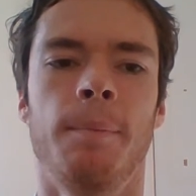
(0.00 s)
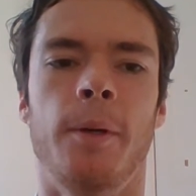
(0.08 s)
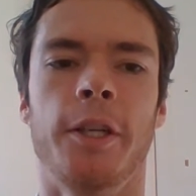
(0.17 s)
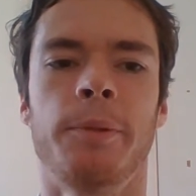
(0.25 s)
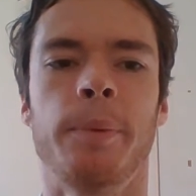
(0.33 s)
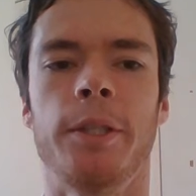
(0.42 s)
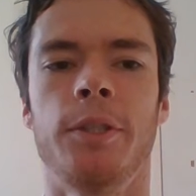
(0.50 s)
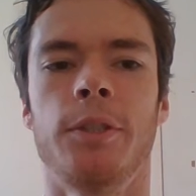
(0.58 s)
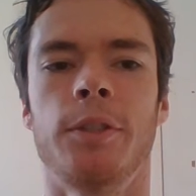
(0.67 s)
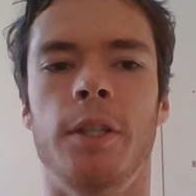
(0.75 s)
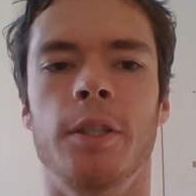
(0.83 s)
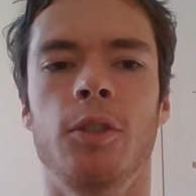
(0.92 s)

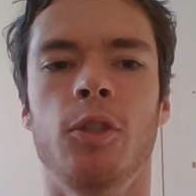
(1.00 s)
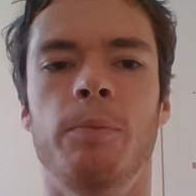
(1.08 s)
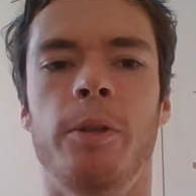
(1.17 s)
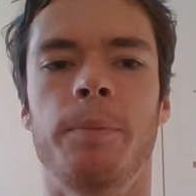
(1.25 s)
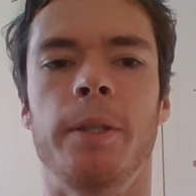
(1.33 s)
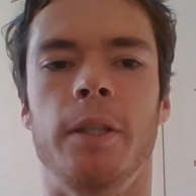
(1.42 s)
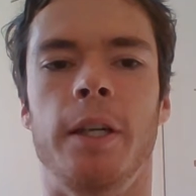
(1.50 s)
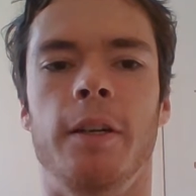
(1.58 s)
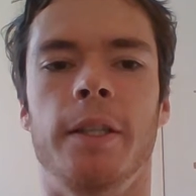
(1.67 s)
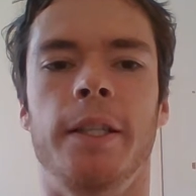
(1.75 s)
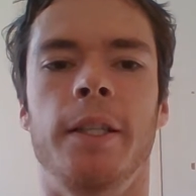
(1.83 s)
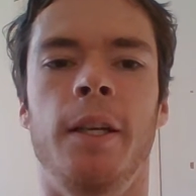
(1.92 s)
Myspace's initial
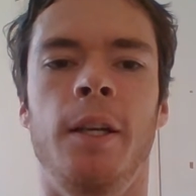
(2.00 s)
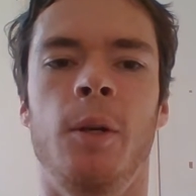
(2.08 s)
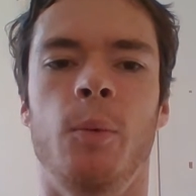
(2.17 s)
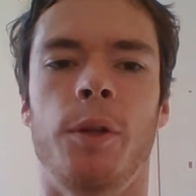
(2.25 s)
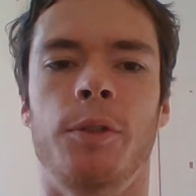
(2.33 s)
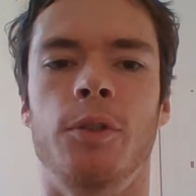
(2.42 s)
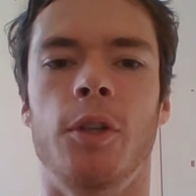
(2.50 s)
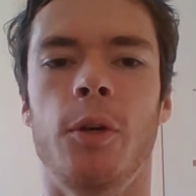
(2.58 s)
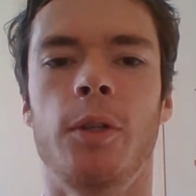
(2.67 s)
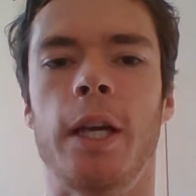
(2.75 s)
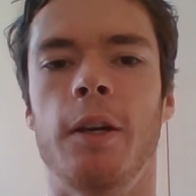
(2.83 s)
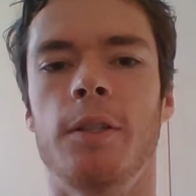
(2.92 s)
popularity was
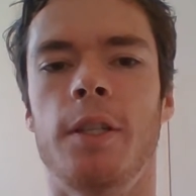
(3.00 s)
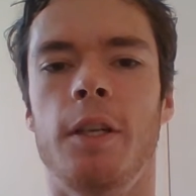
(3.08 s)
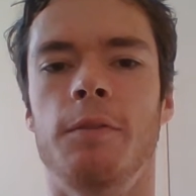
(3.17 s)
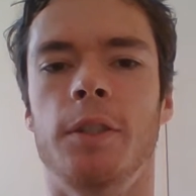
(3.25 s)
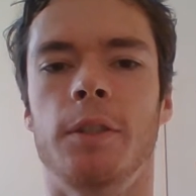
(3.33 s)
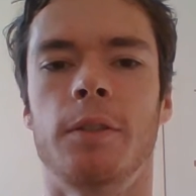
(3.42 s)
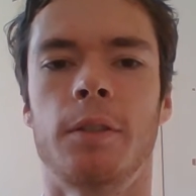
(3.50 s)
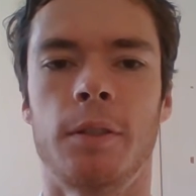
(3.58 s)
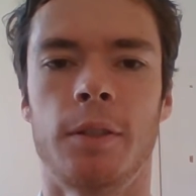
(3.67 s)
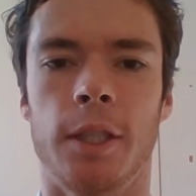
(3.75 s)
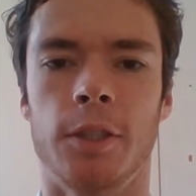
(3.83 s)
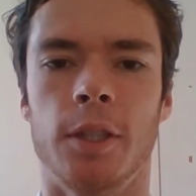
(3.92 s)
no guarantee of
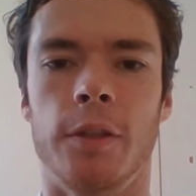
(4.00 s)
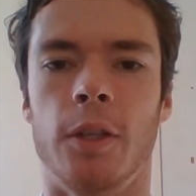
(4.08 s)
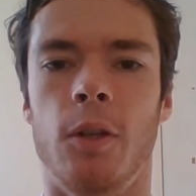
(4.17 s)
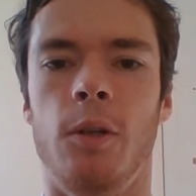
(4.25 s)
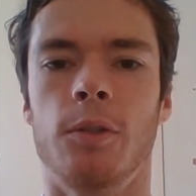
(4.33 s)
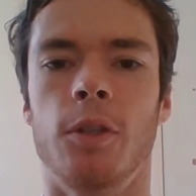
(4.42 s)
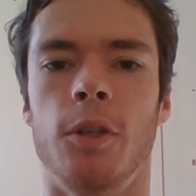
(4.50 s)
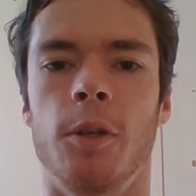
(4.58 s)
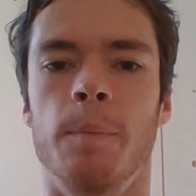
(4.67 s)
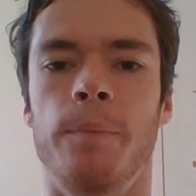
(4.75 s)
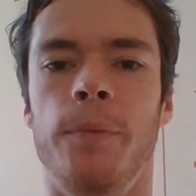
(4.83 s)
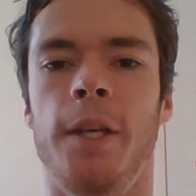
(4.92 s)
success in the long
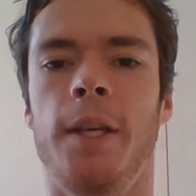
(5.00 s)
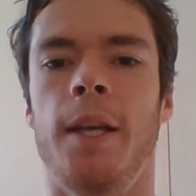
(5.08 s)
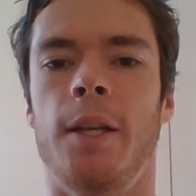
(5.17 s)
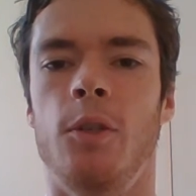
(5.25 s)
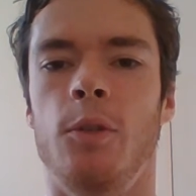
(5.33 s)
term, and